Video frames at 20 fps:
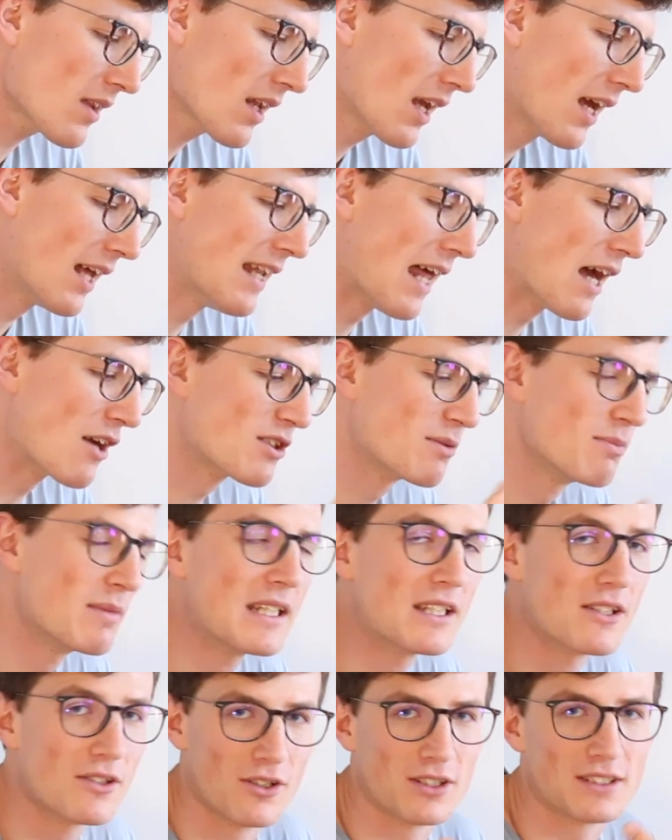allows
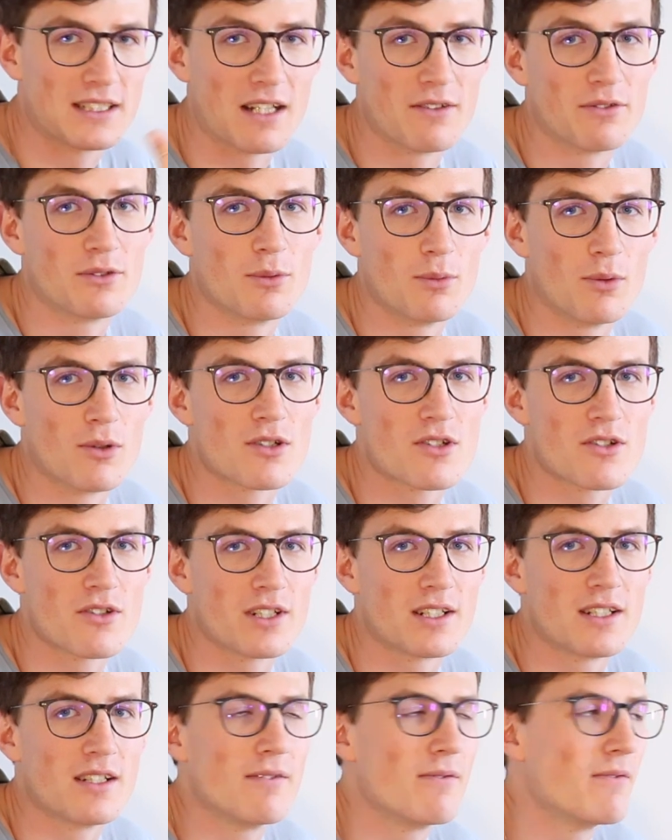me to not have to water
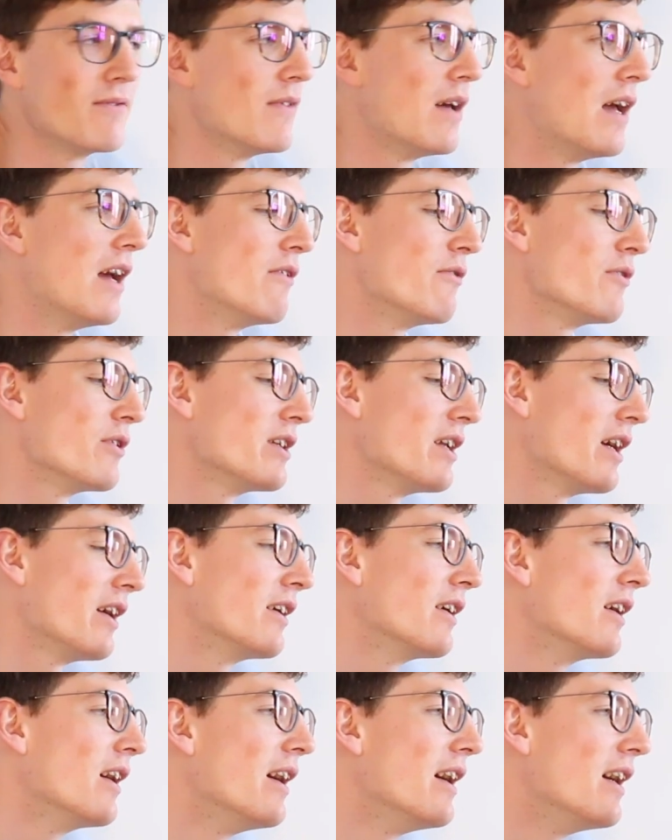it every day.
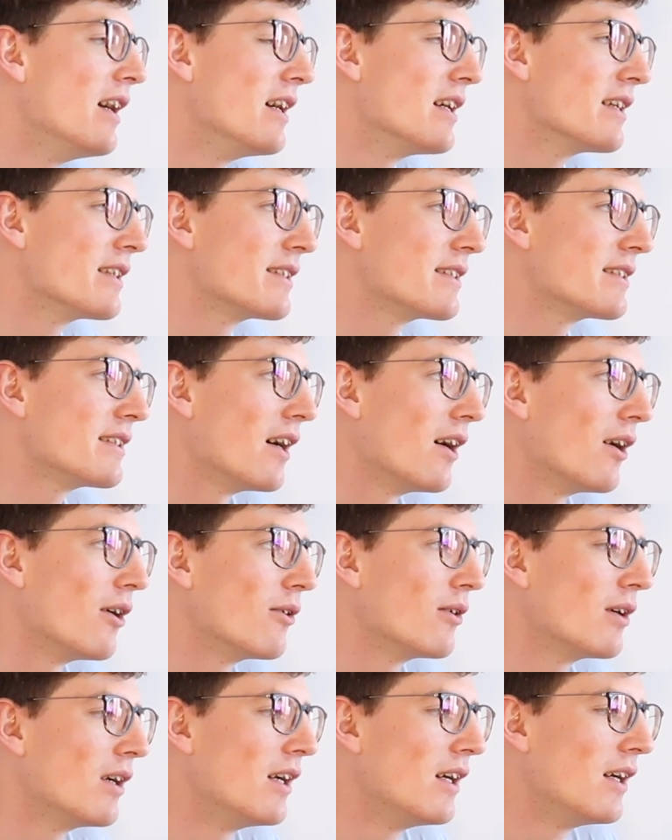
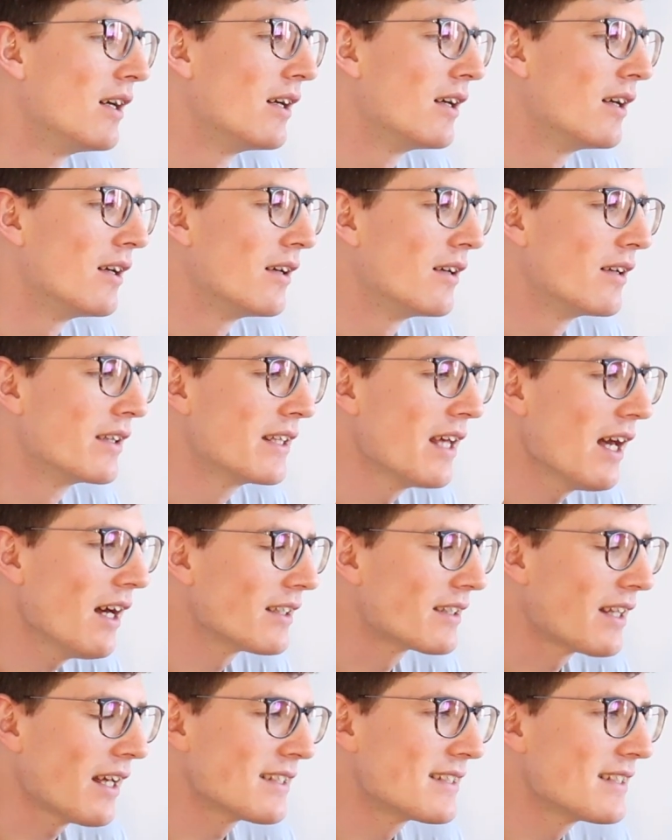So
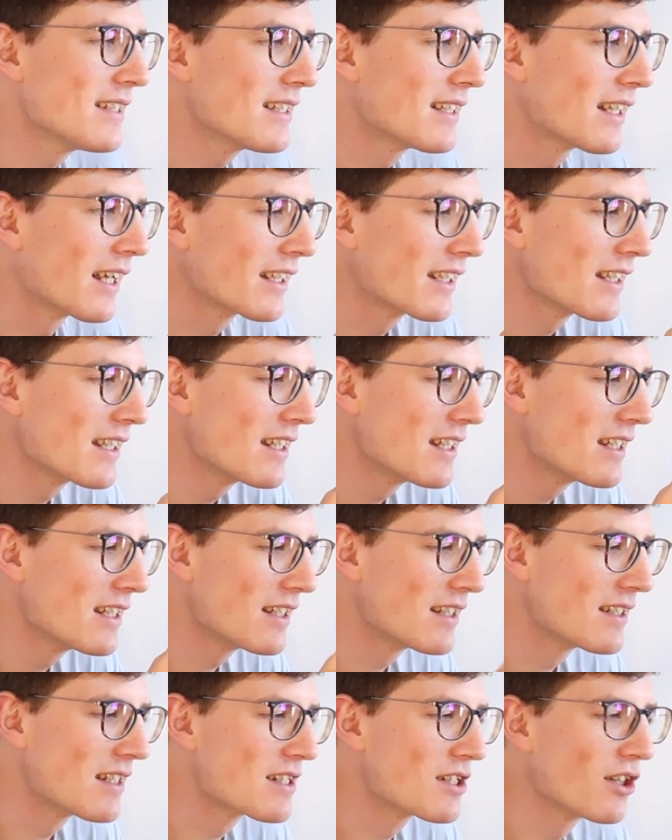yeah, that's it. Like,
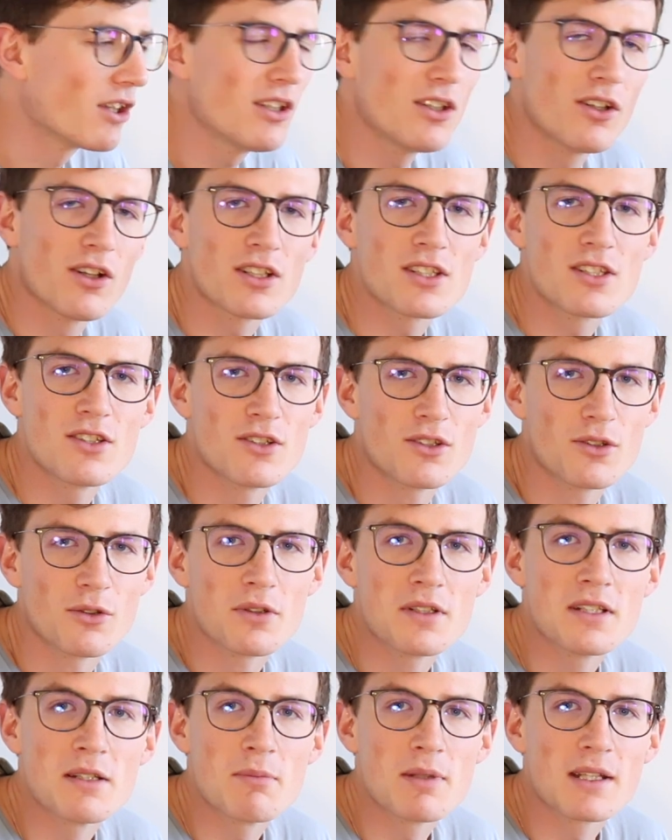there's not a lot you do
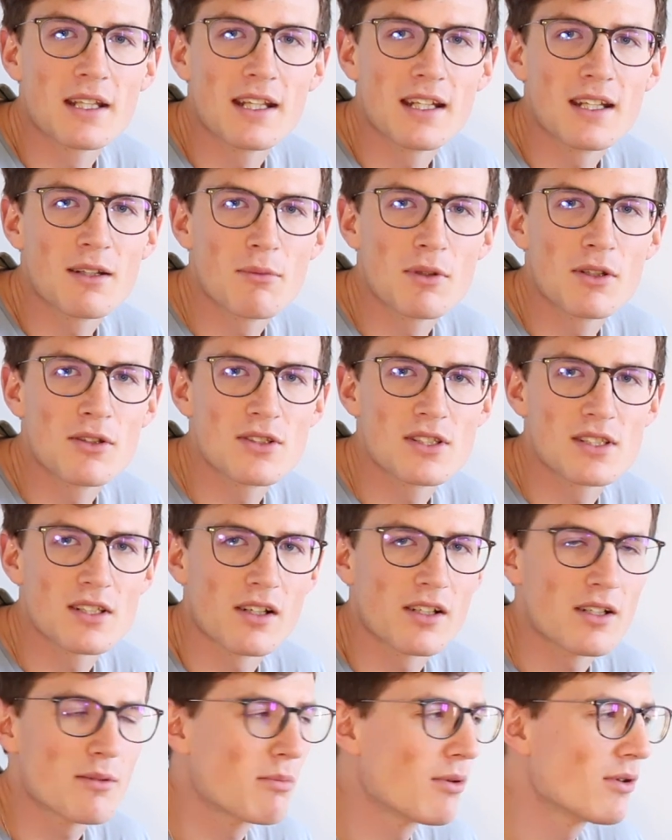in the beginning when you
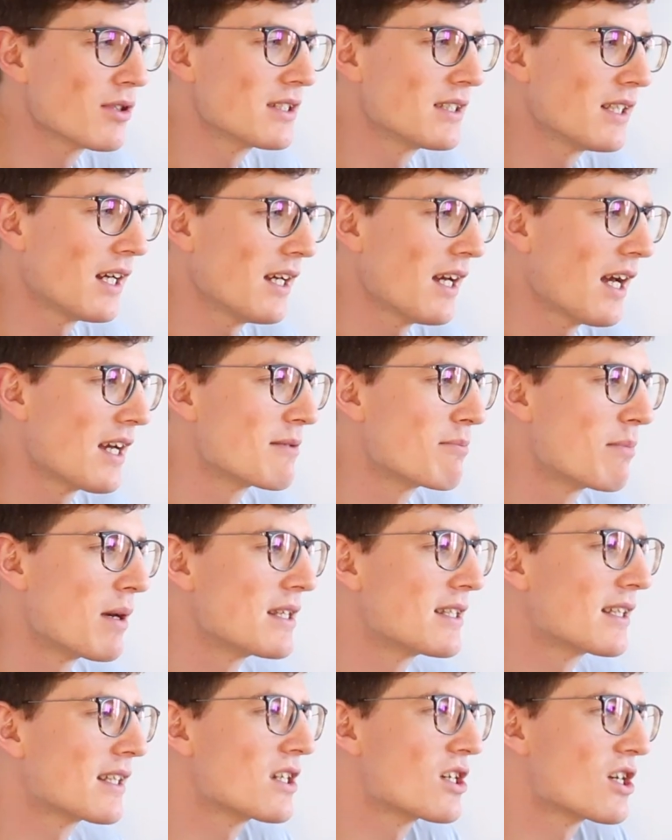start a bonsai. I
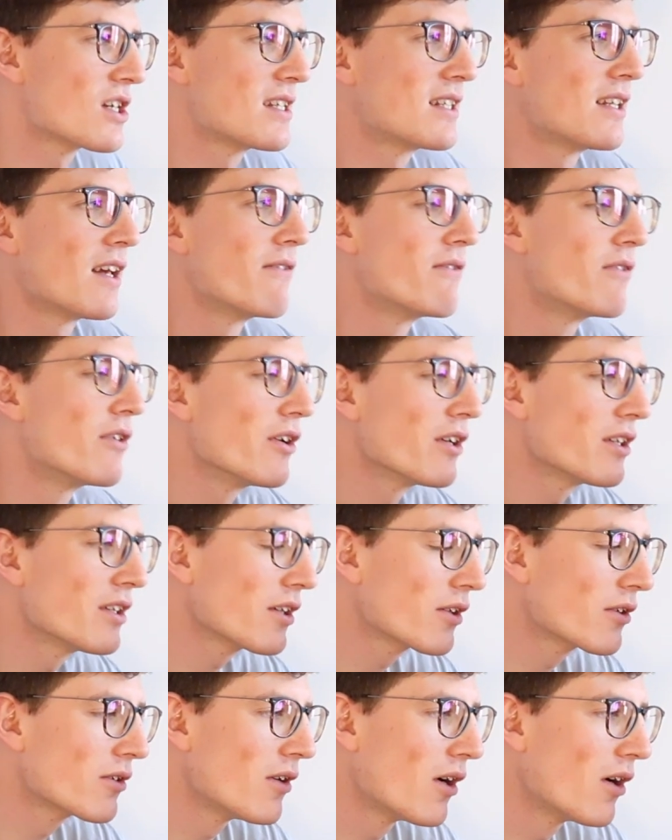basically just divert
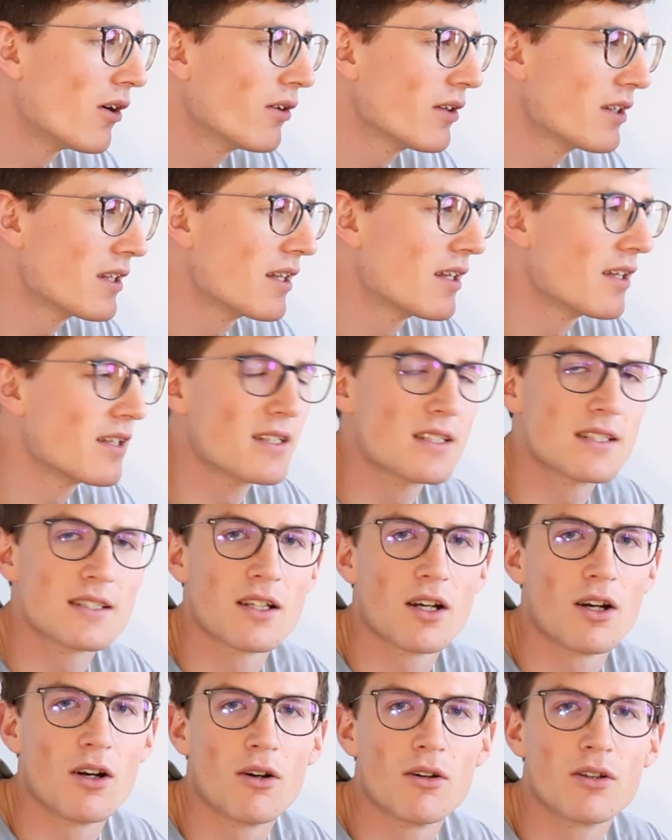the growth.
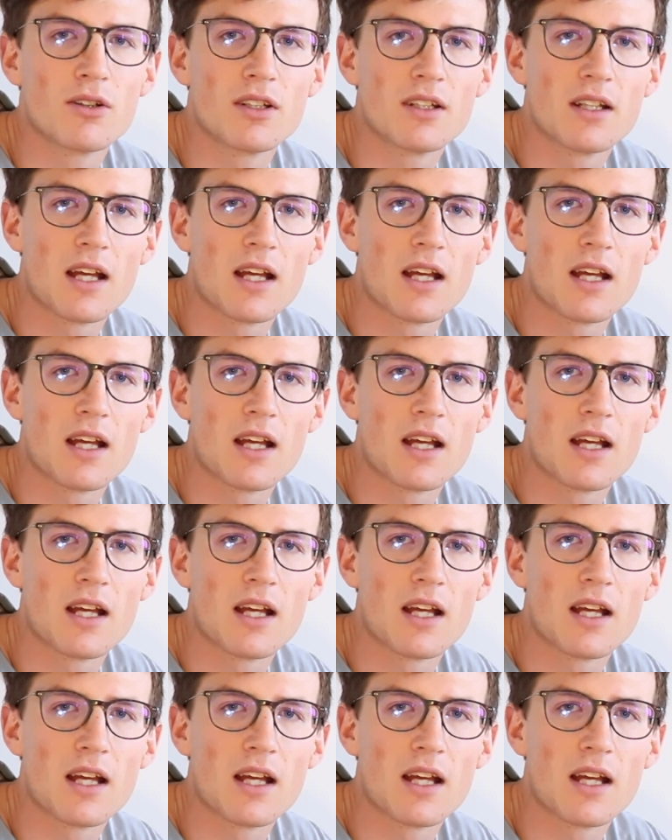So